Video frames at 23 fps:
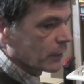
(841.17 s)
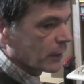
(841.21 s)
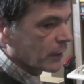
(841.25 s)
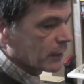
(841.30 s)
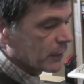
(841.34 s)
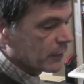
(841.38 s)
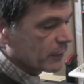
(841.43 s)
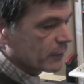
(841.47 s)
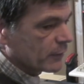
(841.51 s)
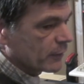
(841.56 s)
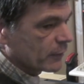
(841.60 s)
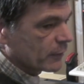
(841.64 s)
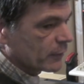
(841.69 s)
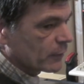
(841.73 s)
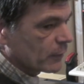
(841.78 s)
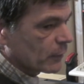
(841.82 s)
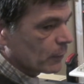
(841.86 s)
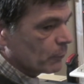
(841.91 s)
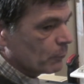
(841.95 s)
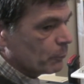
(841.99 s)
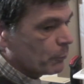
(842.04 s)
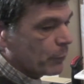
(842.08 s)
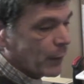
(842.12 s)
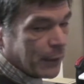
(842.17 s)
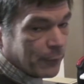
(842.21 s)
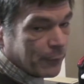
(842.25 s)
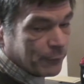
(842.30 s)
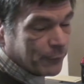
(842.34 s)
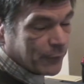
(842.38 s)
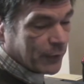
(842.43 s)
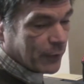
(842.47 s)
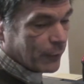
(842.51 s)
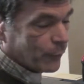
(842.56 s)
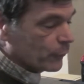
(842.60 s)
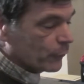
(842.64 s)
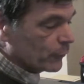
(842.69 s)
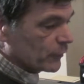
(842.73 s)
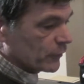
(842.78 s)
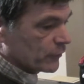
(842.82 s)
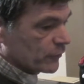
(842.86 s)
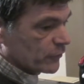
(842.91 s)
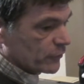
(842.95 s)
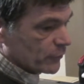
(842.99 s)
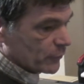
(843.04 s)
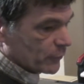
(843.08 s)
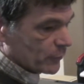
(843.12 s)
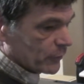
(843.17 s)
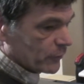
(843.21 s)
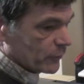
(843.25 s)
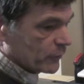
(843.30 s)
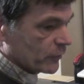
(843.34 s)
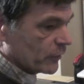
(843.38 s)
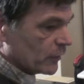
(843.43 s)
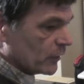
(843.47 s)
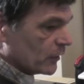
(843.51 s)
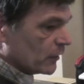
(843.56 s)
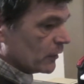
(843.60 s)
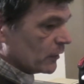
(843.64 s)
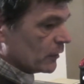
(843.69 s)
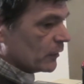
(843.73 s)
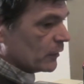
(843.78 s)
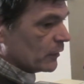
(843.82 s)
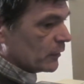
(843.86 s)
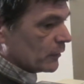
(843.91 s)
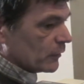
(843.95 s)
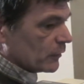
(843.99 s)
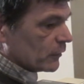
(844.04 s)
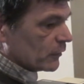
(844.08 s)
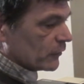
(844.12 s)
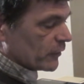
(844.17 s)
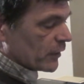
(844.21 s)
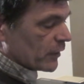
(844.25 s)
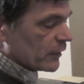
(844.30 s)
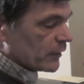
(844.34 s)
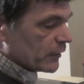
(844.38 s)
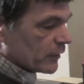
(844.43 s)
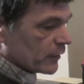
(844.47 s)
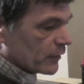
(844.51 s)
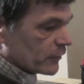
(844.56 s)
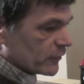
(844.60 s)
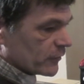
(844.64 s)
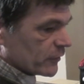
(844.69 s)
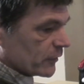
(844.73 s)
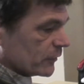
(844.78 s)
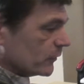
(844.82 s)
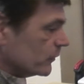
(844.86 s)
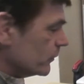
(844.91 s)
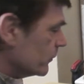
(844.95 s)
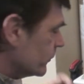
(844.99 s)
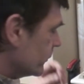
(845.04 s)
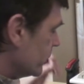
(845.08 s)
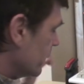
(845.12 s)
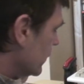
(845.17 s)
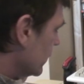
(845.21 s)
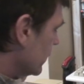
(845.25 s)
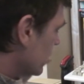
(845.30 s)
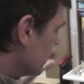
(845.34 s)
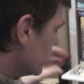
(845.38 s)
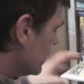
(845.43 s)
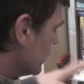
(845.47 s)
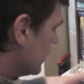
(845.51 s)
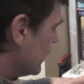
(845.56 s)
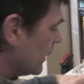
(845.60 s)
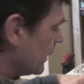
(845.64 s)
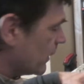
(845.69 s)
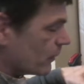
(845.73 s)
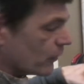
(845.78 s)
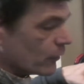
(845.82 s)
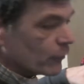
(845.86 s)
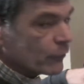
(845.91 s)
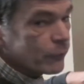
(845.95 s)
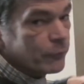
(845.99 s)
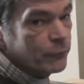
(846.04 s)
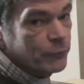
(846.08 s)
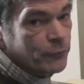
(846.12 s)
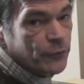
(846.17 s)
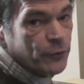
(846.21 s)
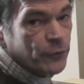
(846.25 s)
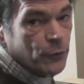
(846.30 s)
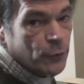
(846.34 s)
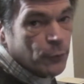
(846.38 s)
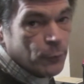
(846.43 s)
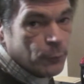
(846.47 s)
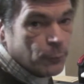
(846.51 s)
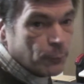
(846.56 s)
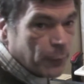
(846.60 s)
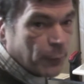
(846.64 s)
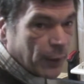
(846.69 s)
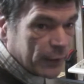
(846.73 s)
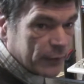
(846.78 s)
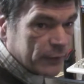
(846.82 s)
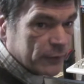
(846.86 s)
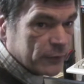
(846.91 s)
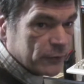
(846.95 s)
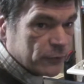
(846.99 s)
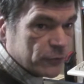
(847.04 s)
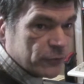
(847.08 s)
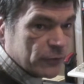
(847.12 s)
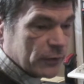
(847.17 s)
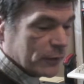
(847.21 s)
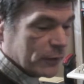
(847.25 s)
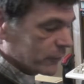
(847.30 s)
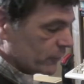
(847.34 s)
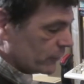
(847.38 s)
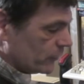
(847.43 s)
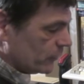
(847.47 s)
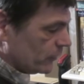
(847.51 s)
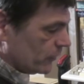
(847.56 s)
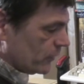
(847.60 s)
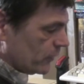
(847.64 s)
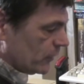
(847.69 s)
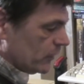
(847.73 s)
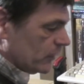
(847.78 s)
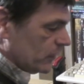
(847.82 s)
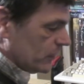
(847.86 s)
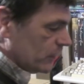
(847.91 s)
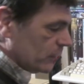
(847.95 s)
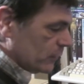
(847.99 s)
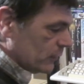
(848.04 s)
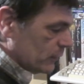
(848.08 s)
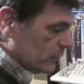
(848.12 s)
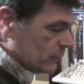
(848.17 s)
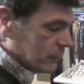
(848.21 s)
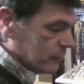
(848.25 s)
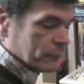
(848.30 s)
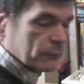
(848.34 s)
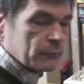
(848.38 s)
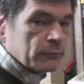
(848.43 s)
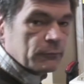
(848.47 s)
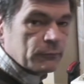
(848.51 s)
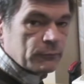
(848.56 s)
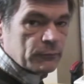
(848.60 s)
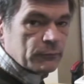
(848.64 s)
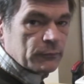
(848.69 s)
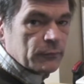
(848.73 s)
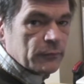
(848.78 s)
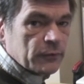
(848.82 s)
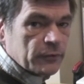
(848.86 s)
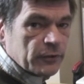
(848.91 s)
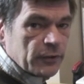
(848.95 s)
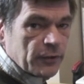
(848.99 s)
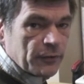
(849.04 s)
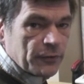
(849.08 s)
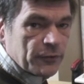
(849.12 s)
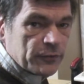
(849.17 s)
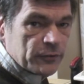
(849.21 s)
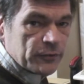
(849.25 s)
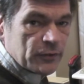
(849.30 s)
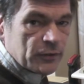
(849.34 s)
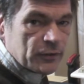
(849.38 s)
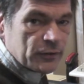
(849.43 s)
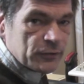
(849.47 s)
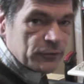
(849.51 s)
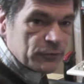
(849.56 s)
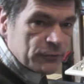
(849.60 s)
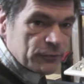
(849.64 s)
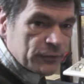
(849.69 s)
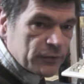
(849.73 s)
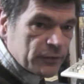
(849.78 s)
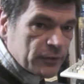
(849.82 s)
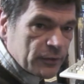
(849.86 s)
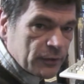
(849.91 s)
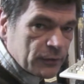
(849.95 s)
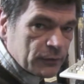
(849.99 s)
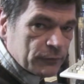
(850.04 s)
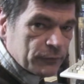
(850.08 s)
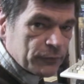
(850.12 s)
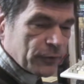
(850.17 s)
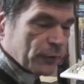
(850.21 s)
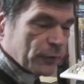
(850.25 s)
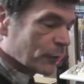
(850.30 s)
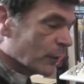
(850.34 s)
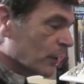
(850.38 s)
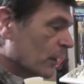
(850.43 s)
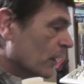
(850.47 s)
anything about that. All it's doing is sending a signal to kick off your backing track through the synthesizer itself. So